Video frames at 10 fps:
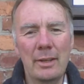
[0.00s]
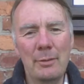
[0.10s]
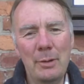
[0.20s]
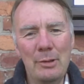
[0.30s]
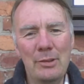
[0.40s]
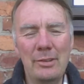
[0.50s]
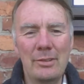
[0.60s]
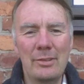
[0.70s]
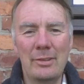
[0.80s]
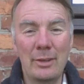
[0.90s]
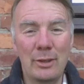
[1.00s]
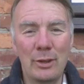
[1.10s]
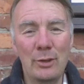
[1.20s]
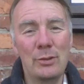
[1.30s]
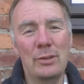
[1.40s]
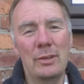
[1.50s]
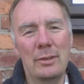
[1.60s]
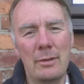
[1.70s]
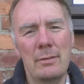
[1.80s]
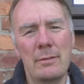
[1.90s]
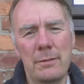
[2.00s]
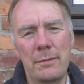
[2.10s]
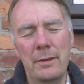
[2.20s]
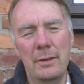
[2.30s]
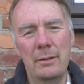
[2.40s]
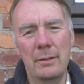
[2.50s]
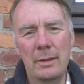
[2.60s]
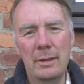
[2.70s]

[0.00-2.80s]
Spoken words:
when Jesus is accused, he doesn't feel